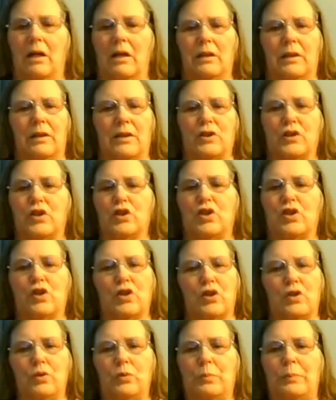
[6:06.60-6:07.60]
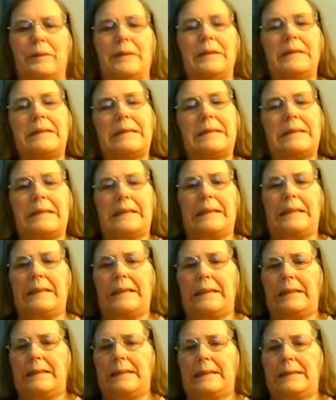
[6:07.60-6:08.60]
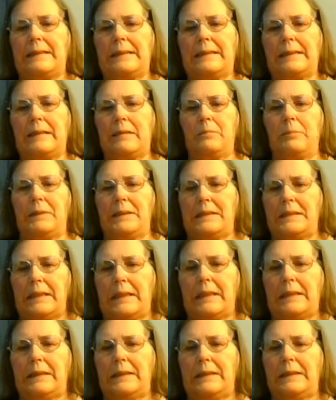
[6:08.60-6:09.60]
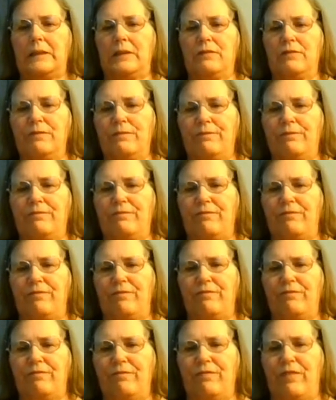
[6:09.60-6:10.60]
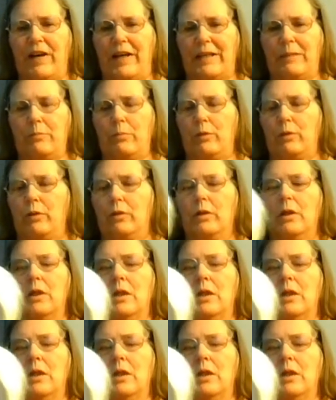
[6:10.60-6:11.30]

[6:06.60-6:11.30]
the stupidest things can be done to fiber